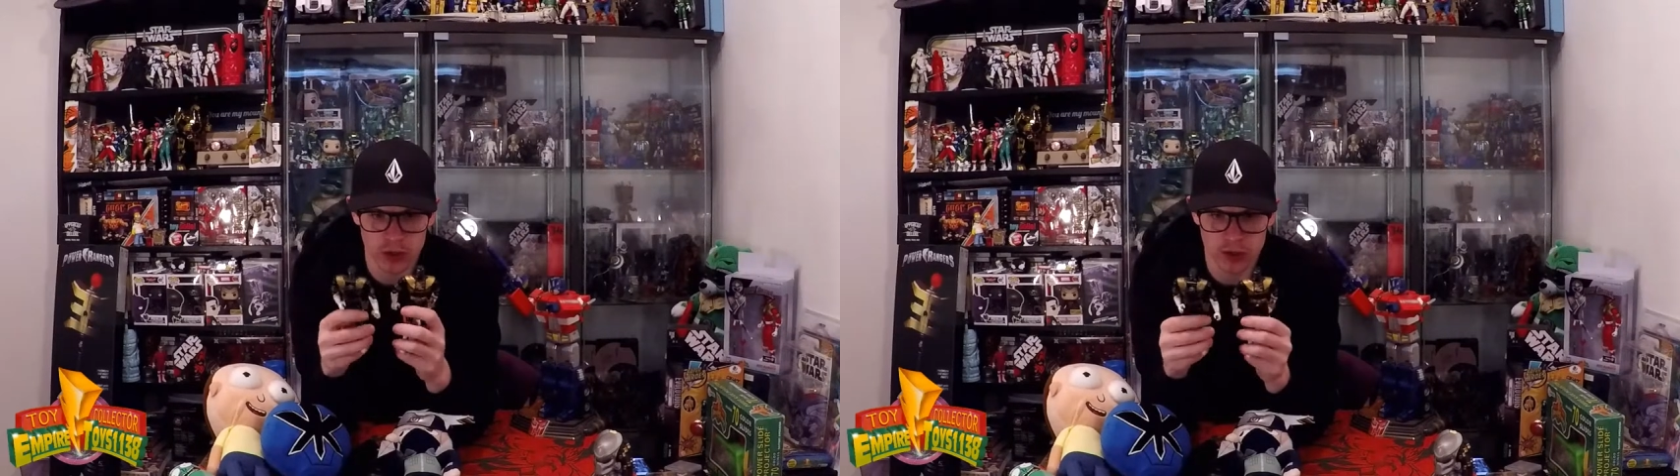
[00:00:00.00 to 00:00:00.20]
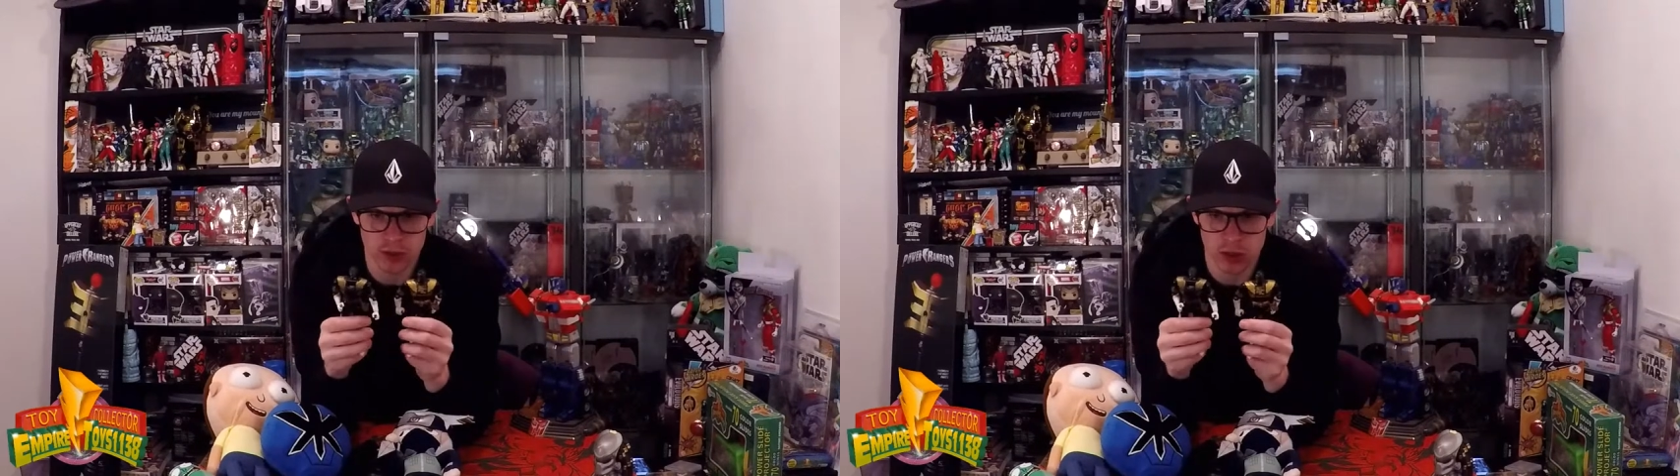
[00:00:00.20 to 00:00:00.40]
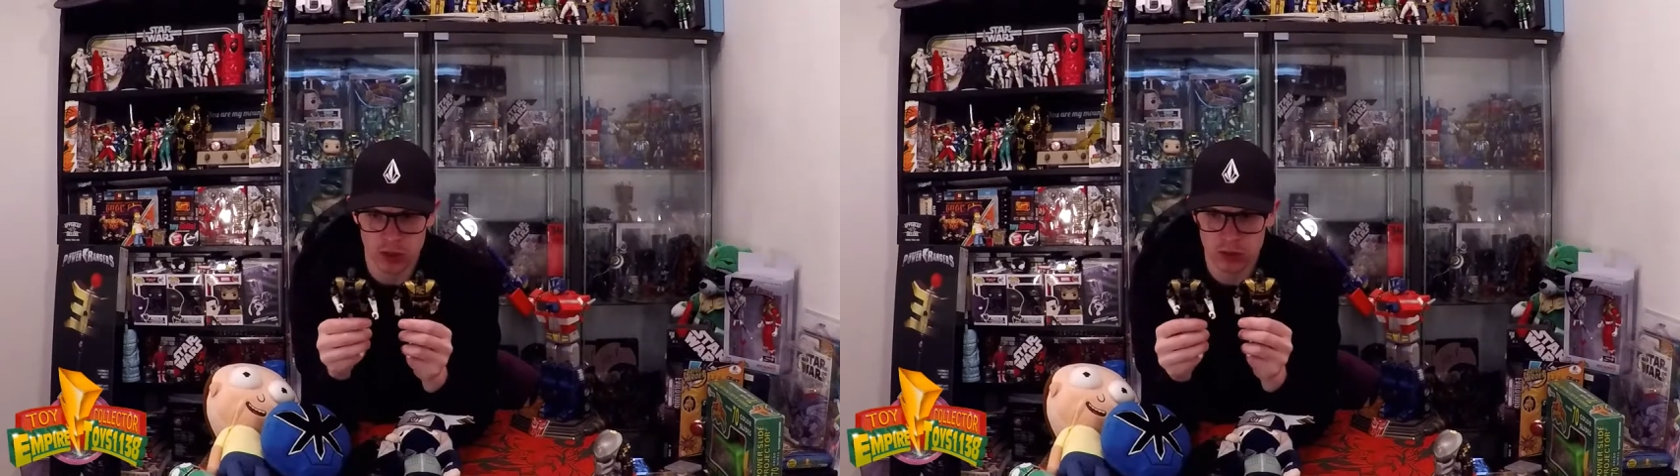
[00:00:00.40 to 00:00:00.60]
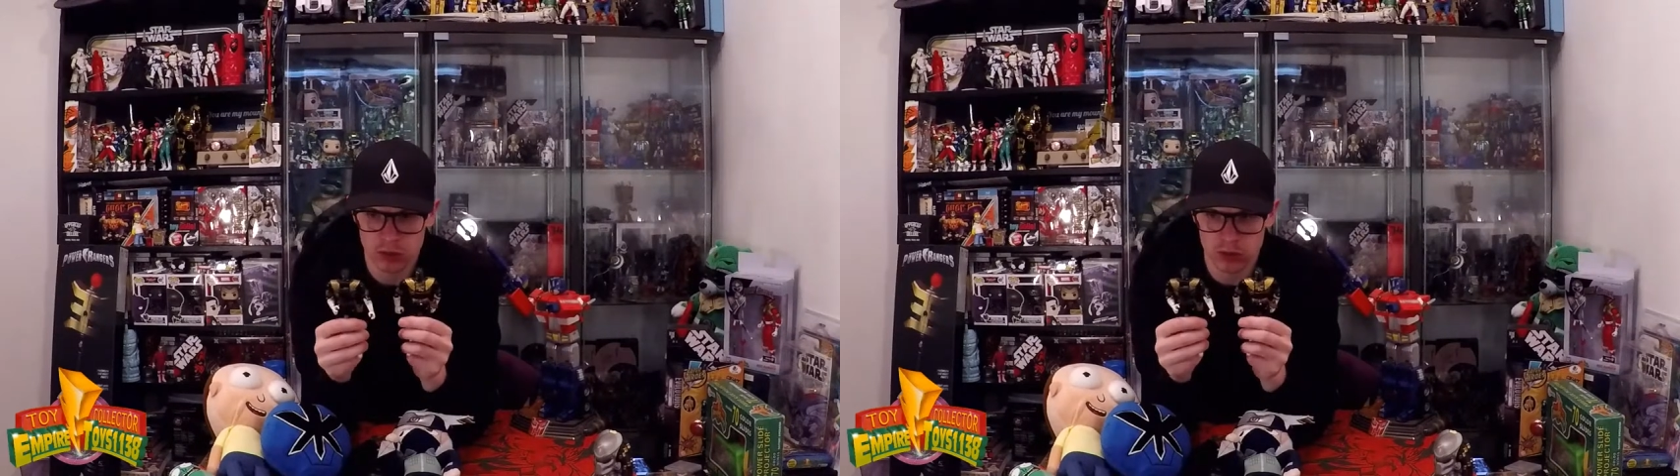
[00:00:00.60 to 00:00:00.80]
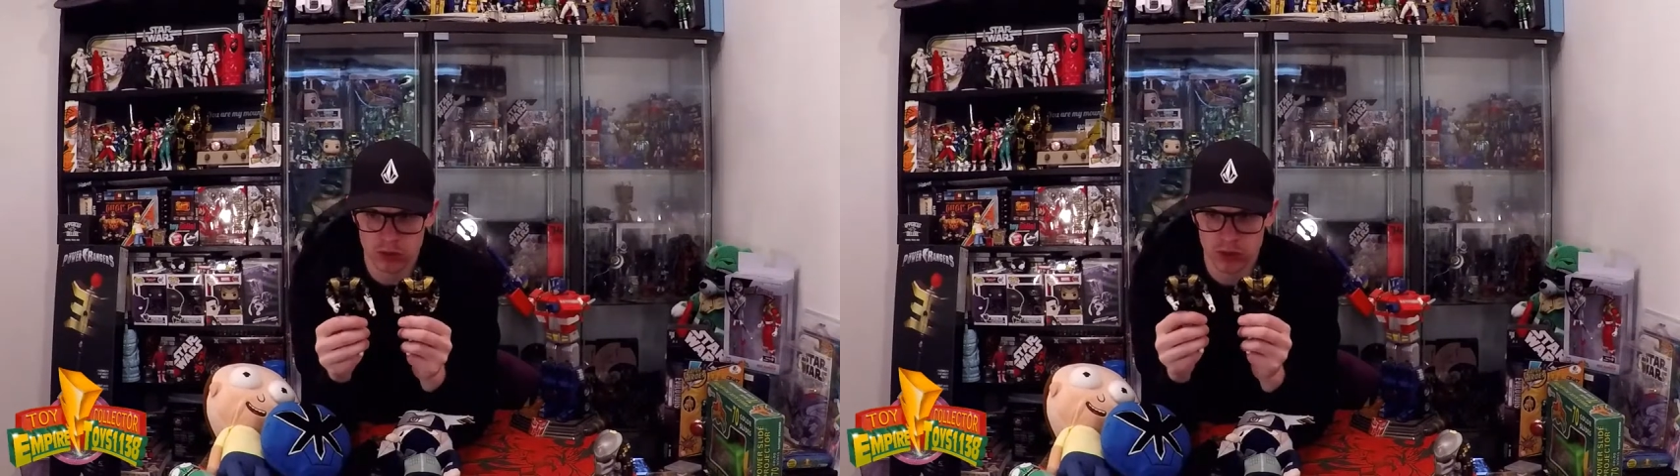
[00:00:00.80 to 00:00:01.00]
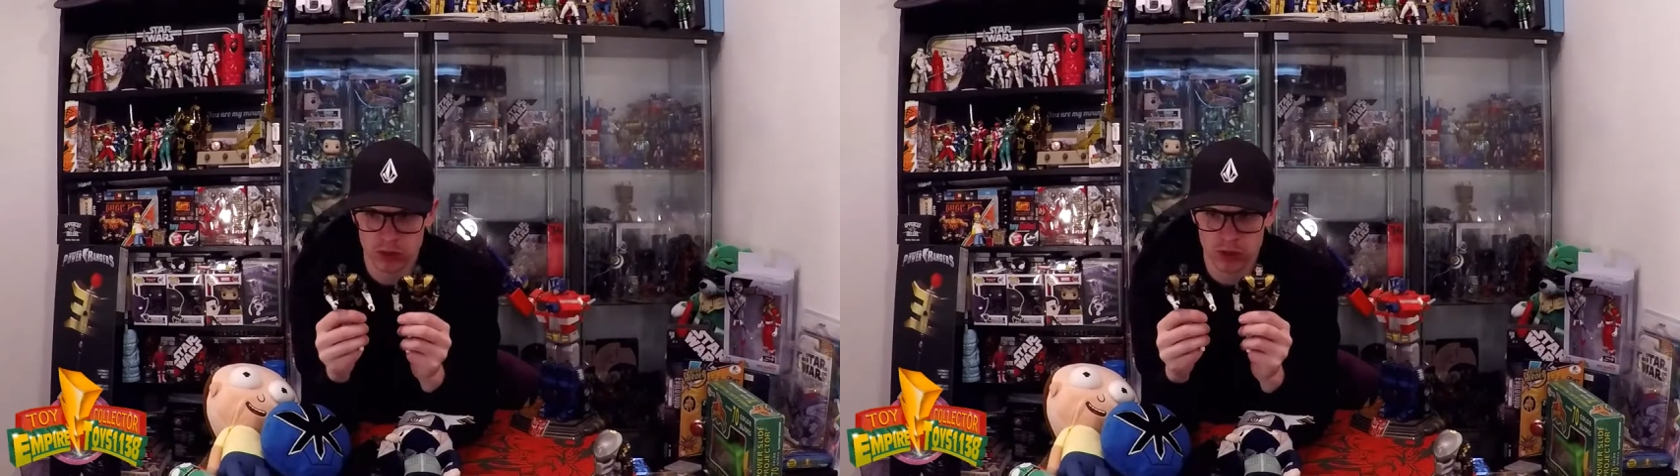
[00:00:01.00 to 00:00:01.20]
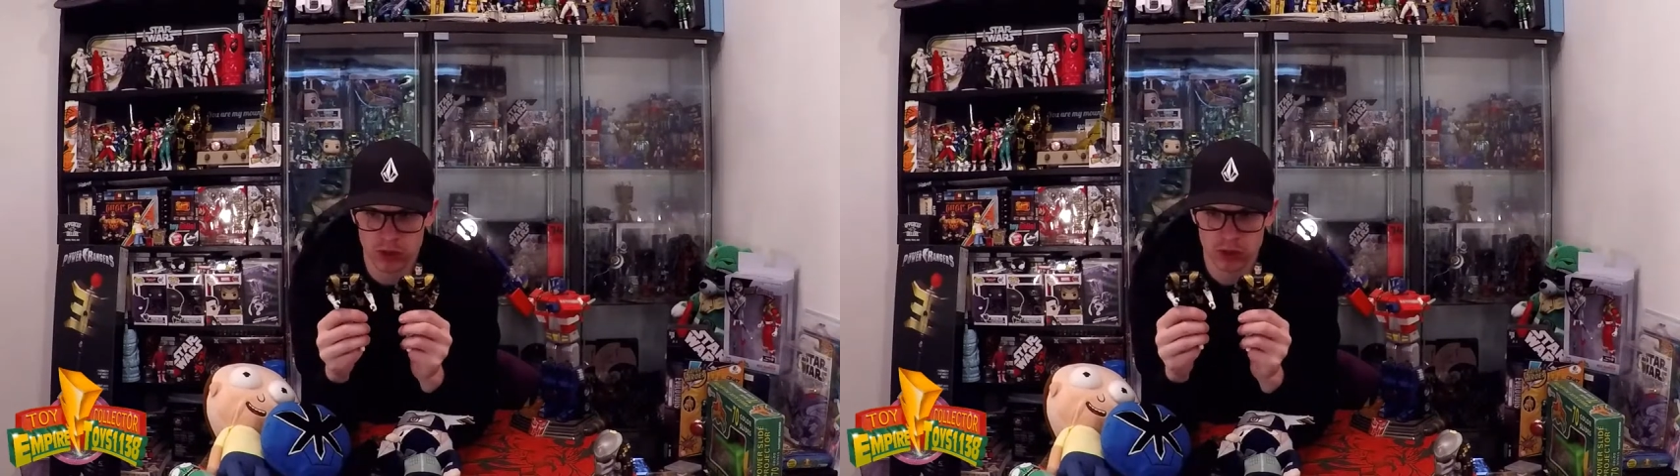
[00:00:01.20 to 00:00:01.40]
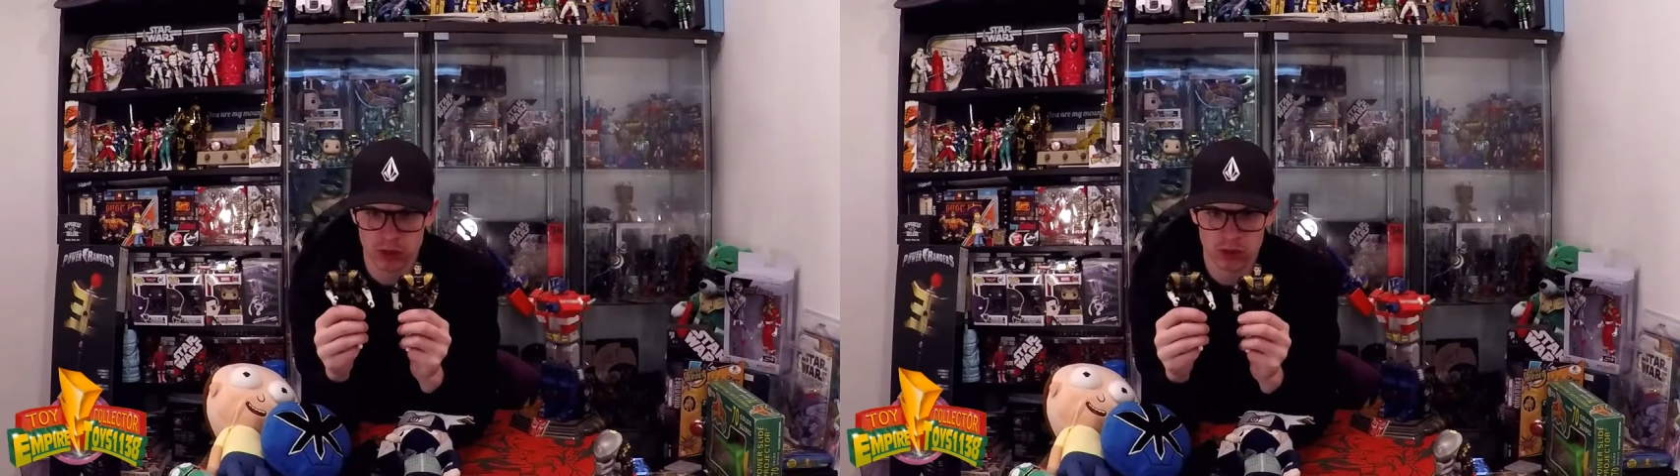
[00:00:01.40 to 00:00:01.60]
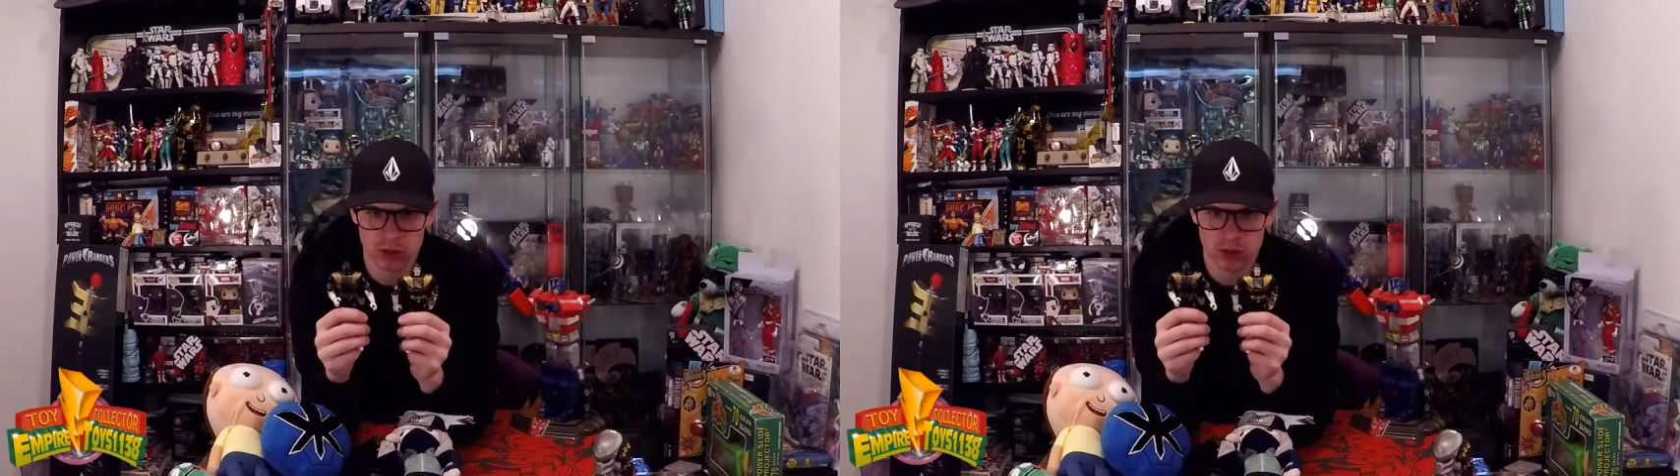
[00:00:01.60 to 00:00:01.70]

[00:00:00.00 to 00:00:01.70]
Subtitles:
Zio, so Z06.